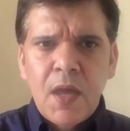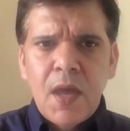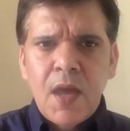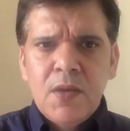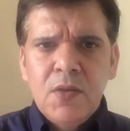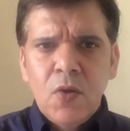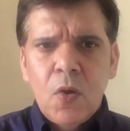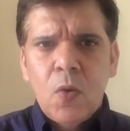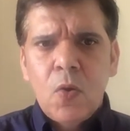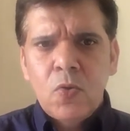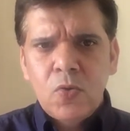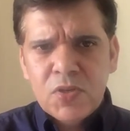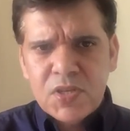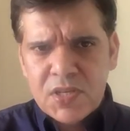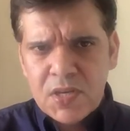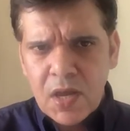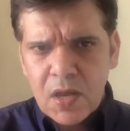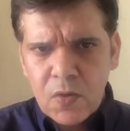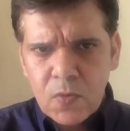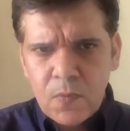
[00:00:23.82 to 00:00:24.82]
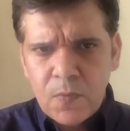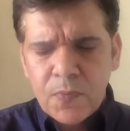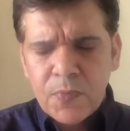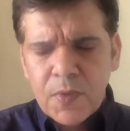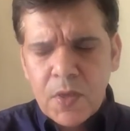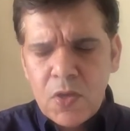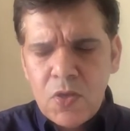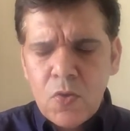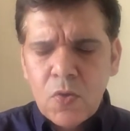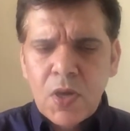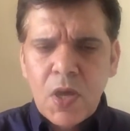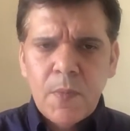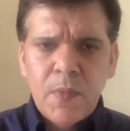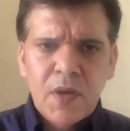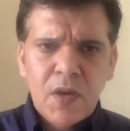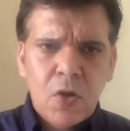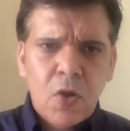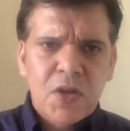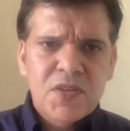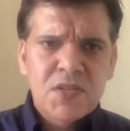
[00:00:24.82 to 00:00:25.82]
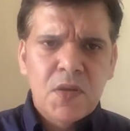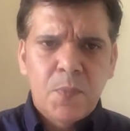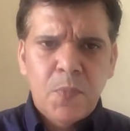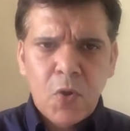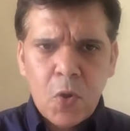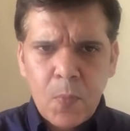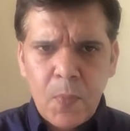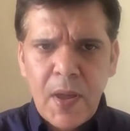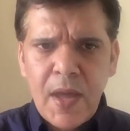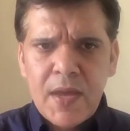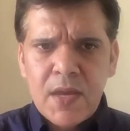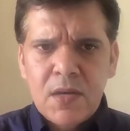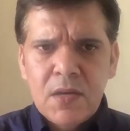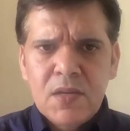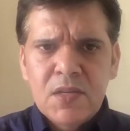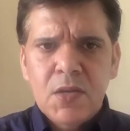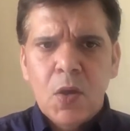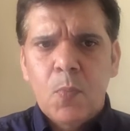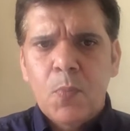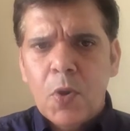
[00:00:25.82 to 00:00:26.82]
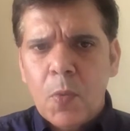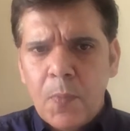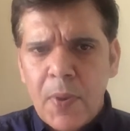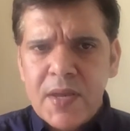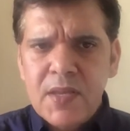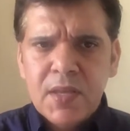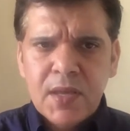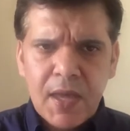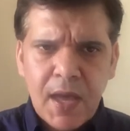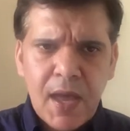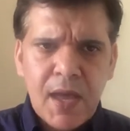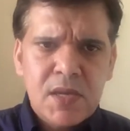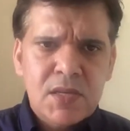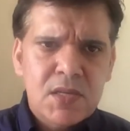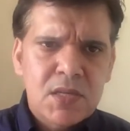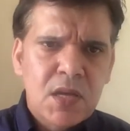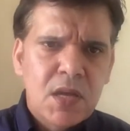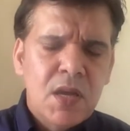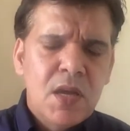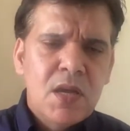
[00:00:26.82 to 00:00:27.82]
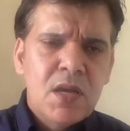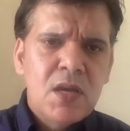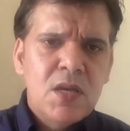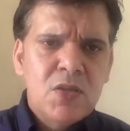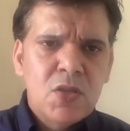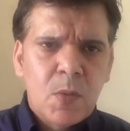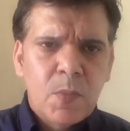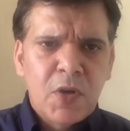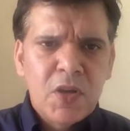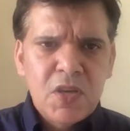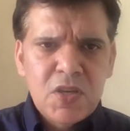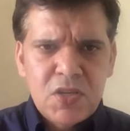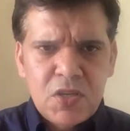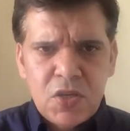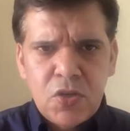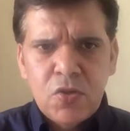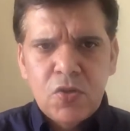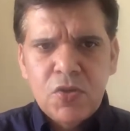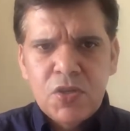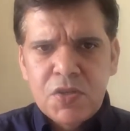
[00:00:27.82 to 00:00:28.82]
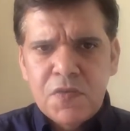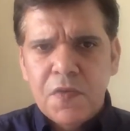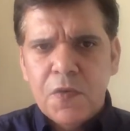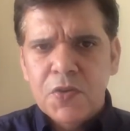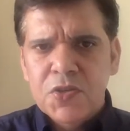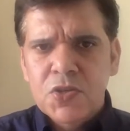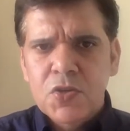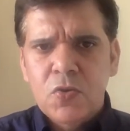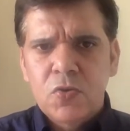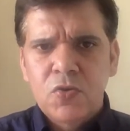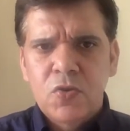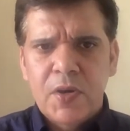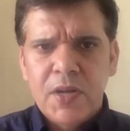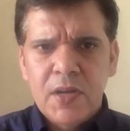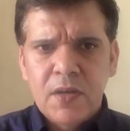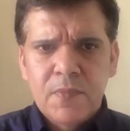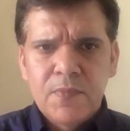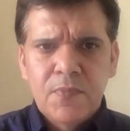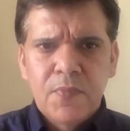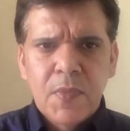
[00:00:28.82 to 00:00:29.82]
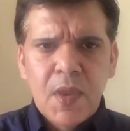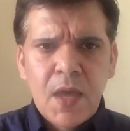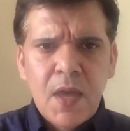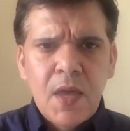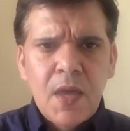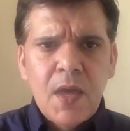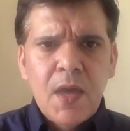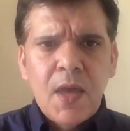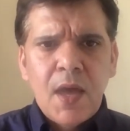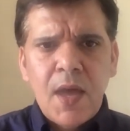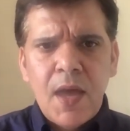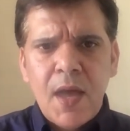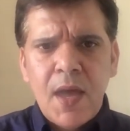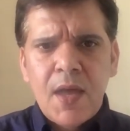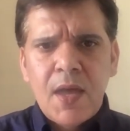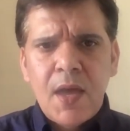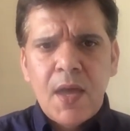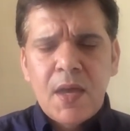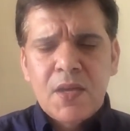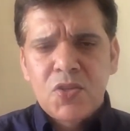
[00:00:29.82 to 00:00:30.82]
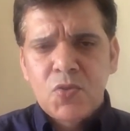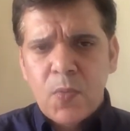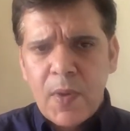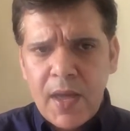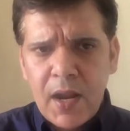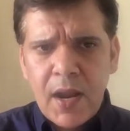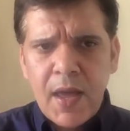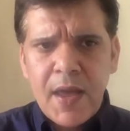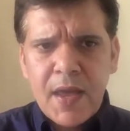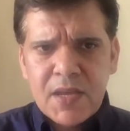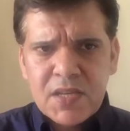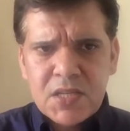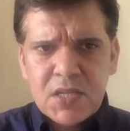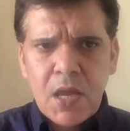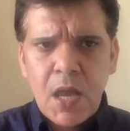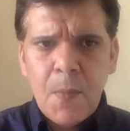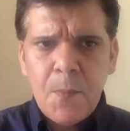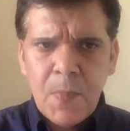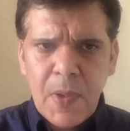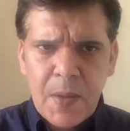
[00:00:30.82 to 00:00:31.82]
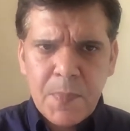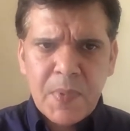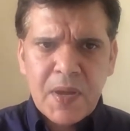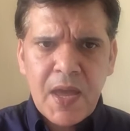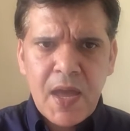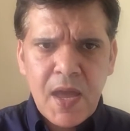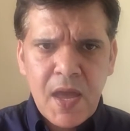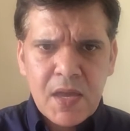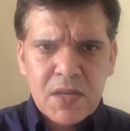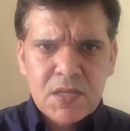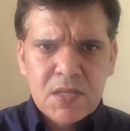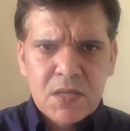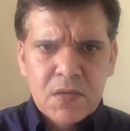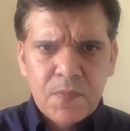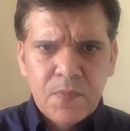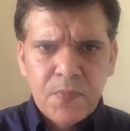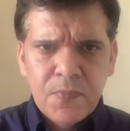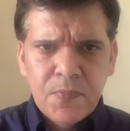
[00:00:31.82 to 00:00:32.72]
and also you come across a propane. So propane gas is normally used for soldering. As well as a MAP gas.